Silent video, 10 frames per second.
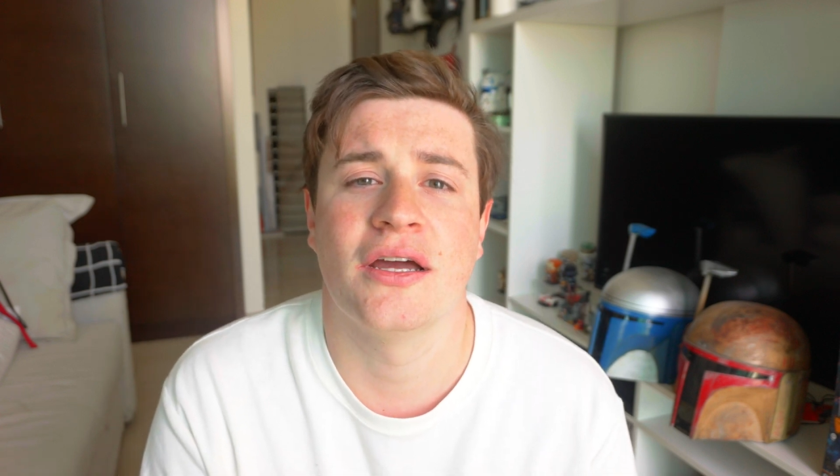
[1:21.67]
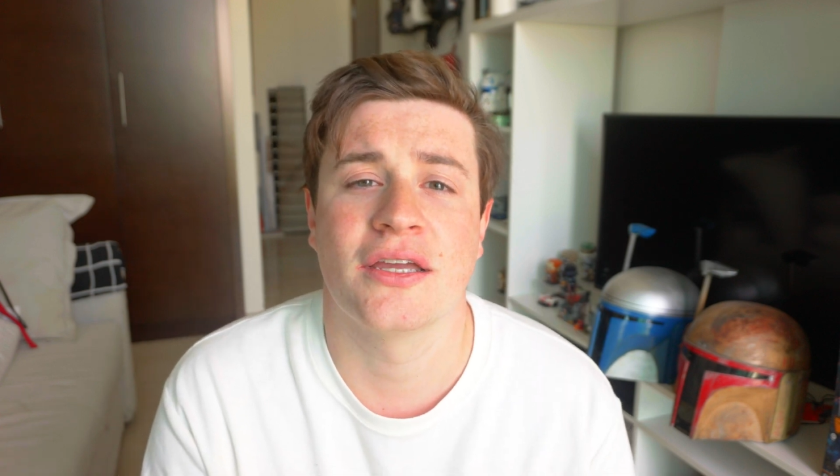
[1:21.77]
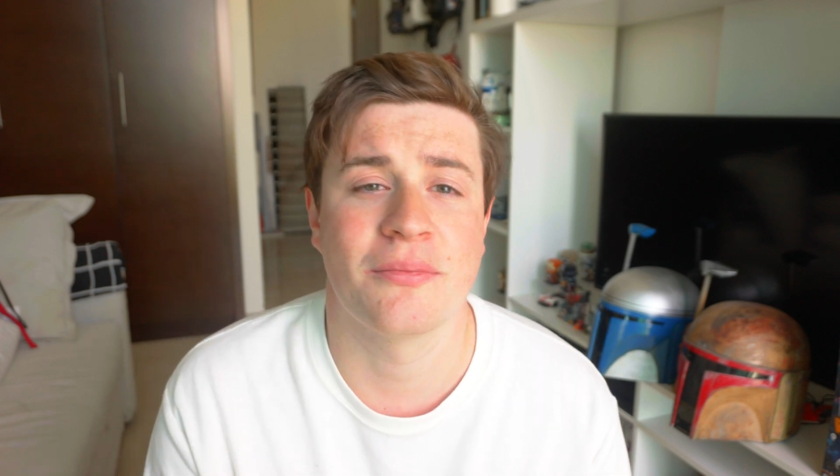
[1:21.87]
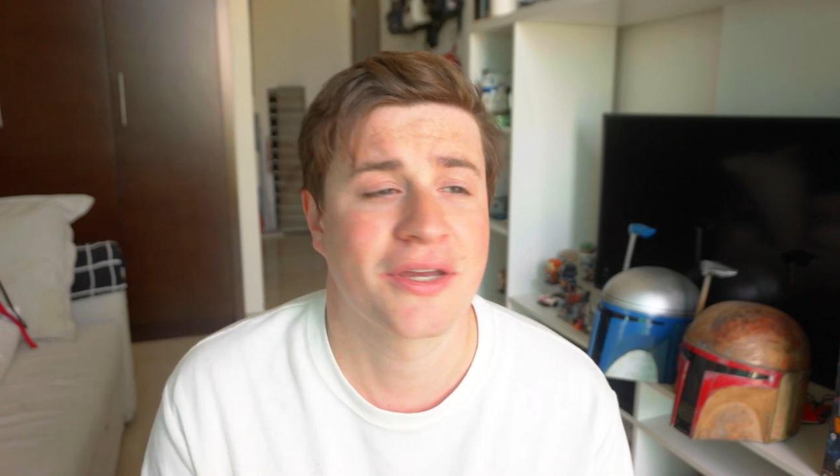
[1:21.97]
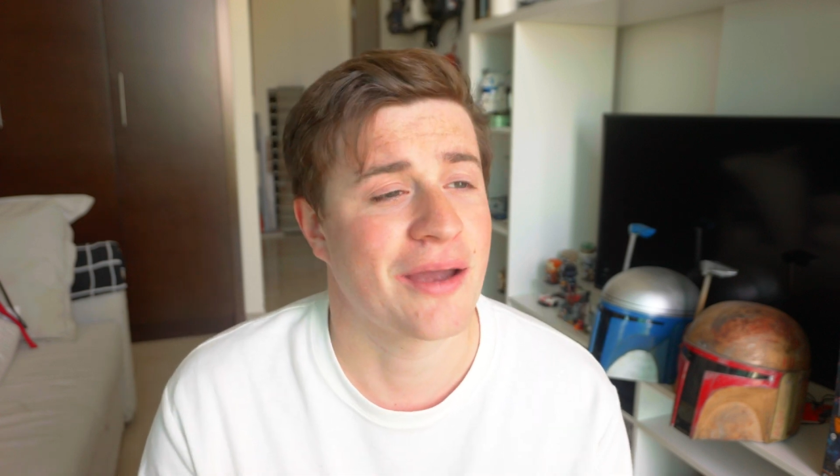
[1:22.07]

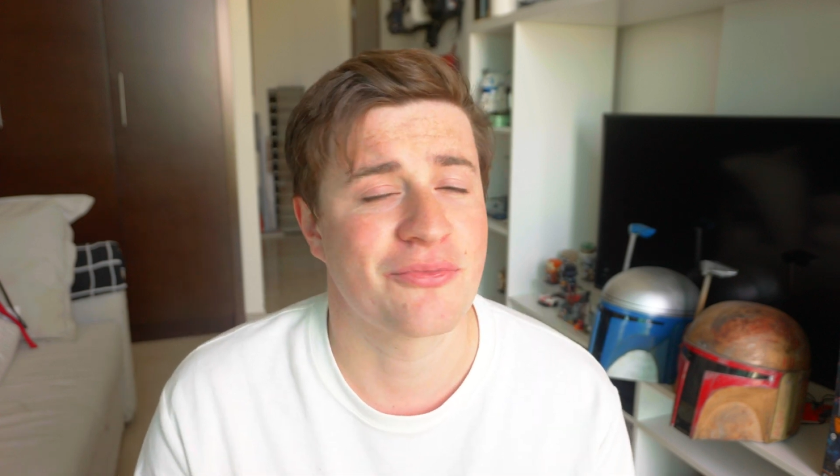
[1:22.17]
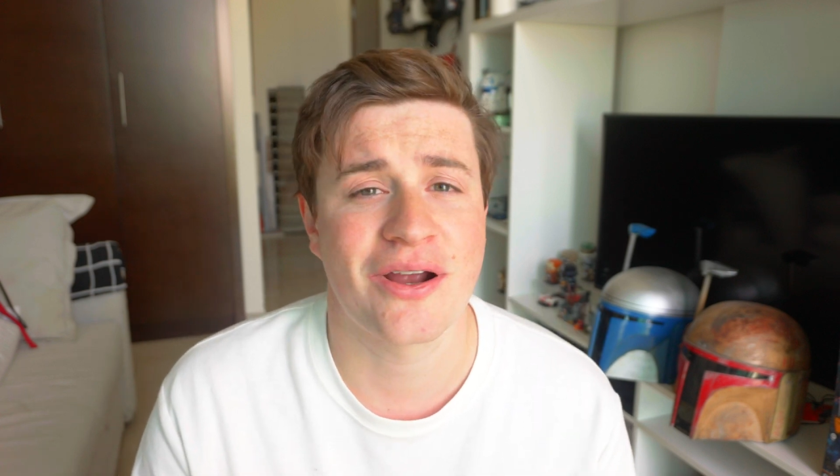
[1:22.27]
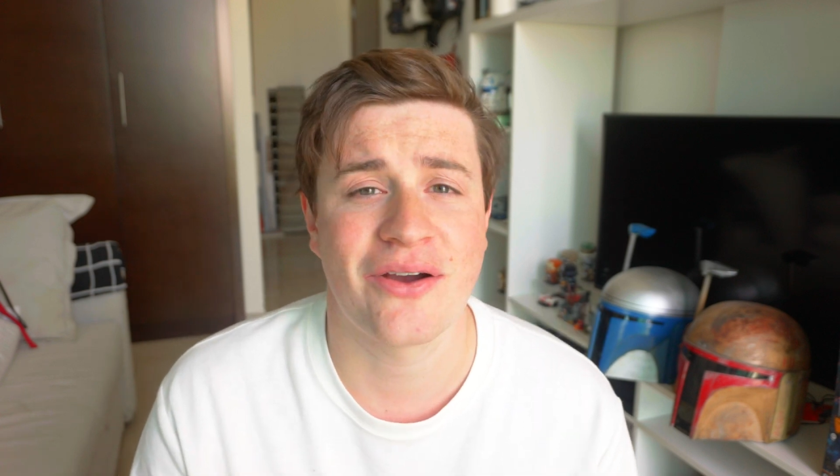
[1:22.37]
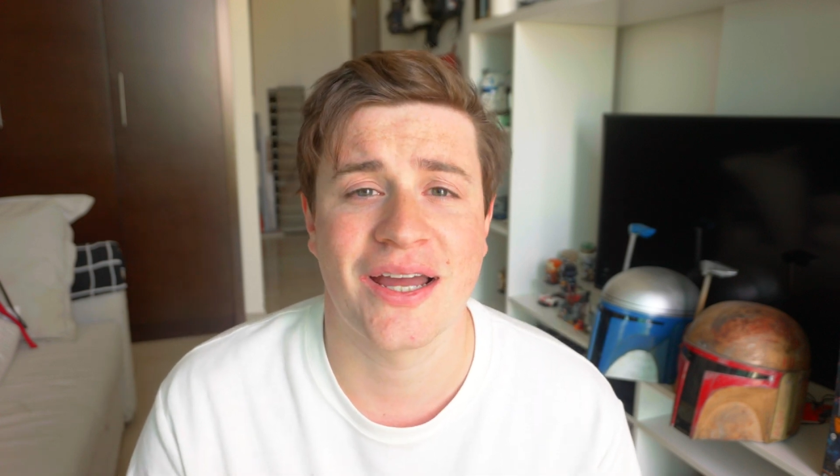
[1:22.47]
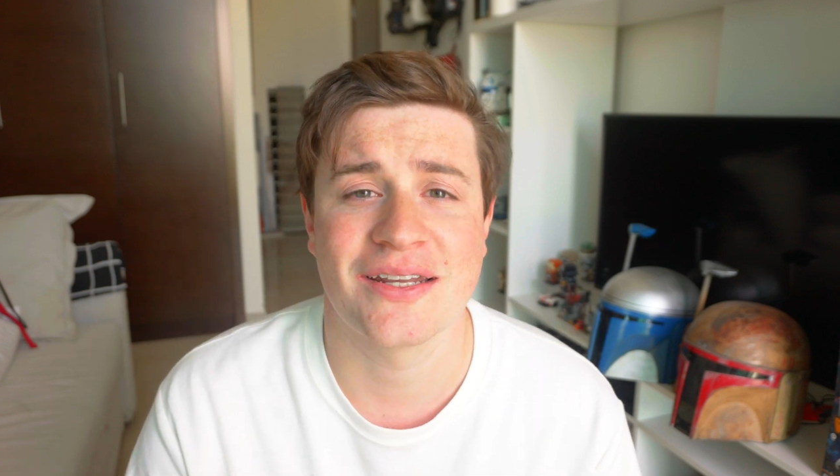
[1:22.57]
get my camera
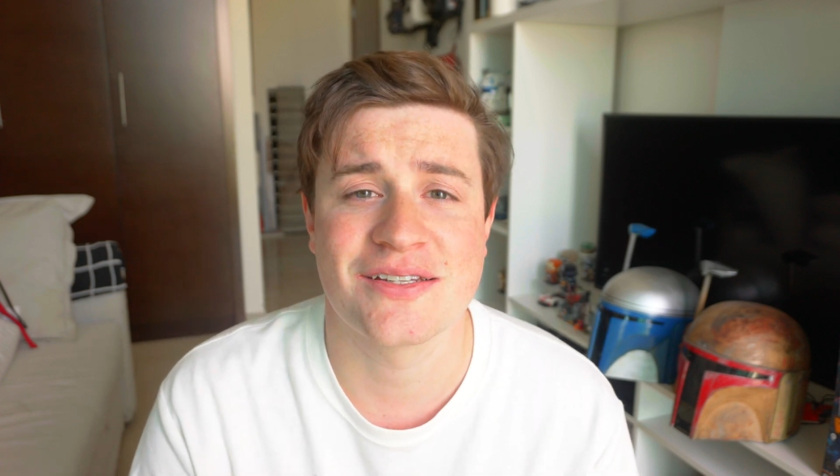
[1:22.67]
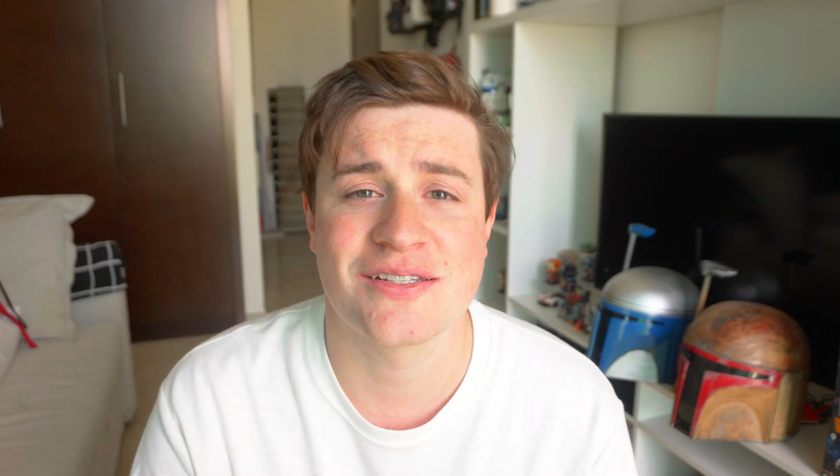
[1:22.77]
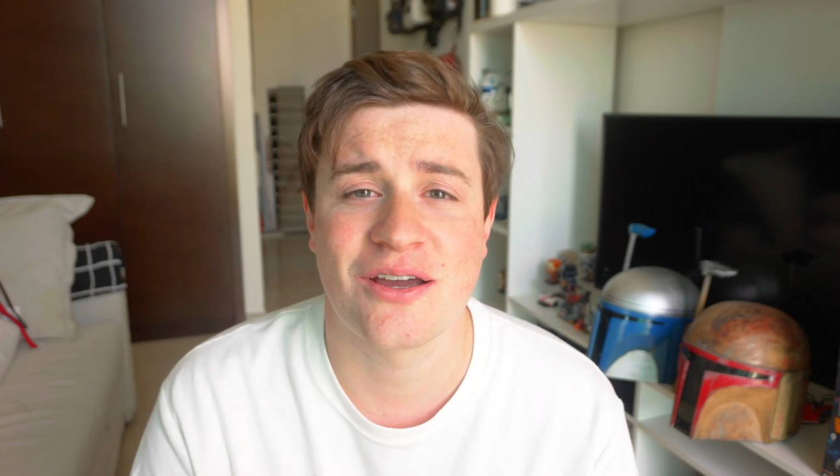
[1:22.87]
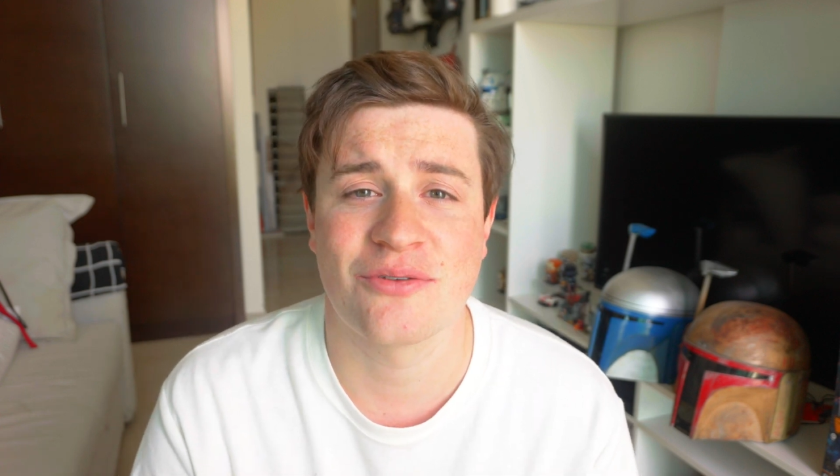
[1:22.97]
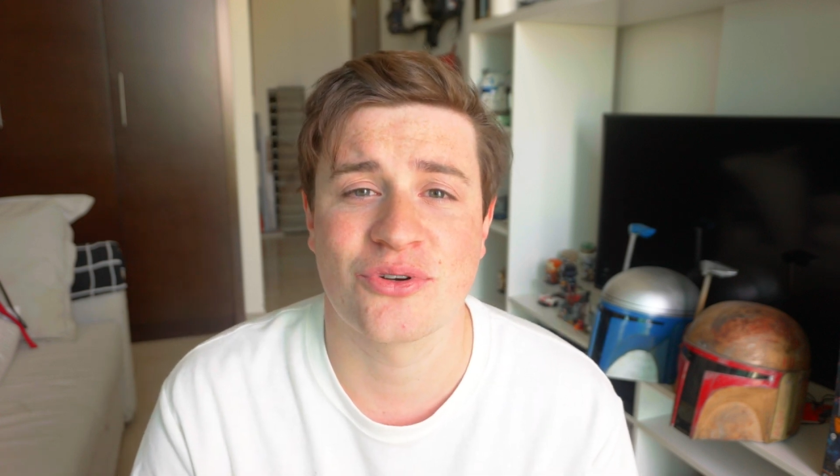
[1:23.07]
out and
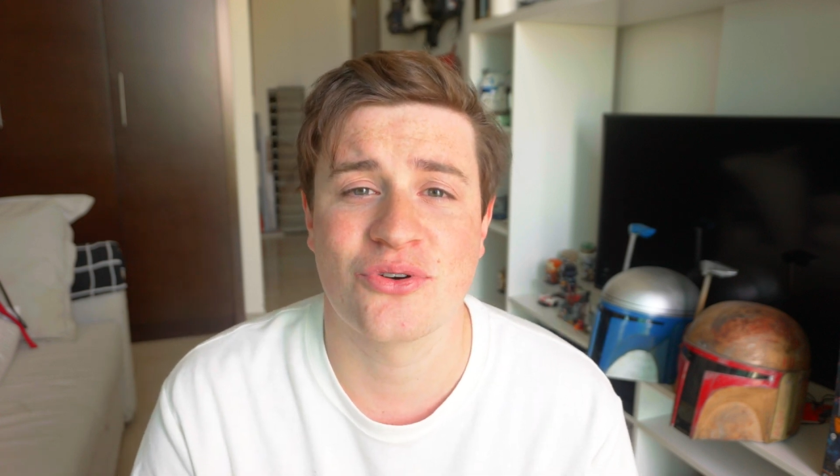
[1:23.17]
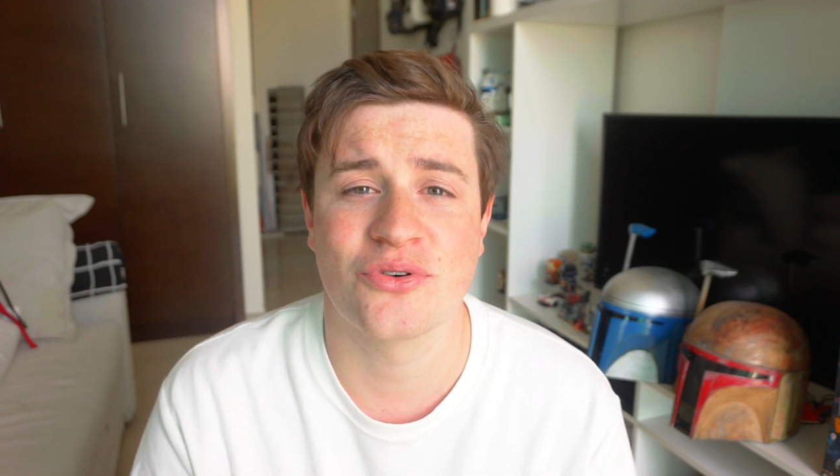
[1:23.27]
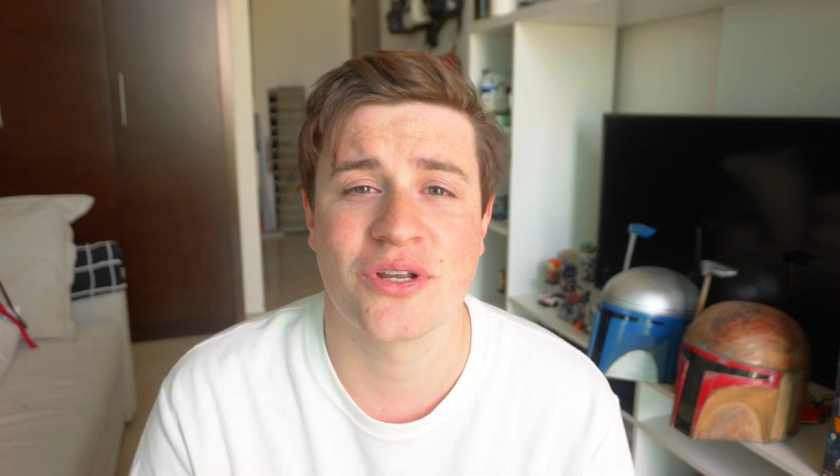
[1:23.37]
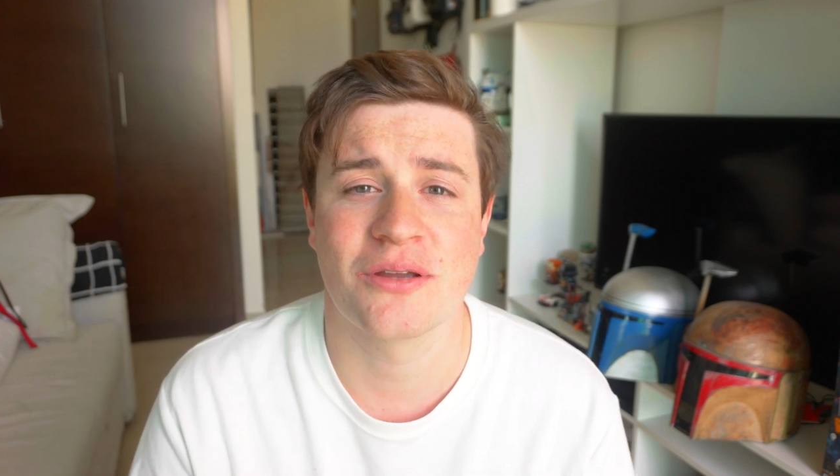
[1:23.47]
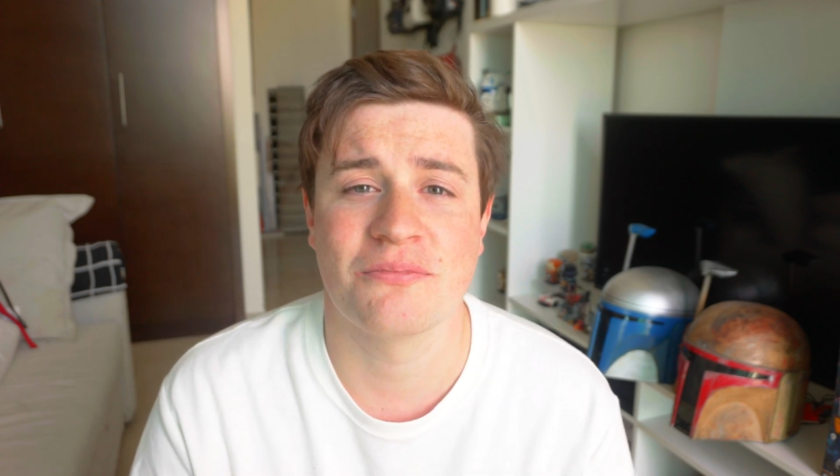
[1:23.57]
start
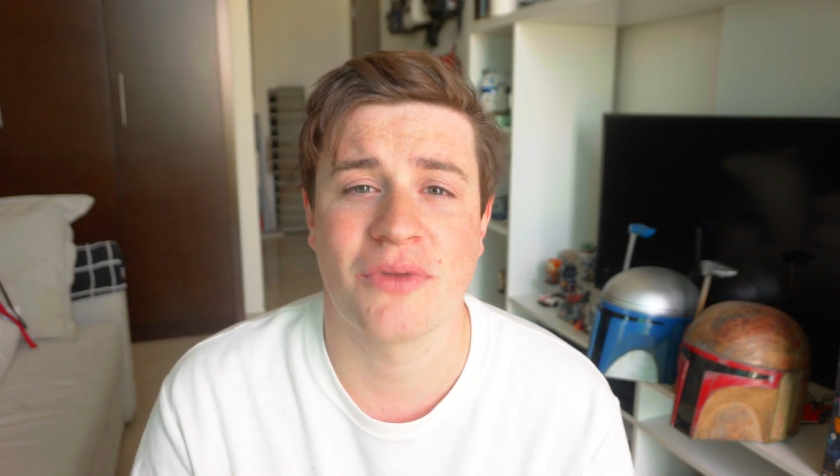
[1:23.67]
recording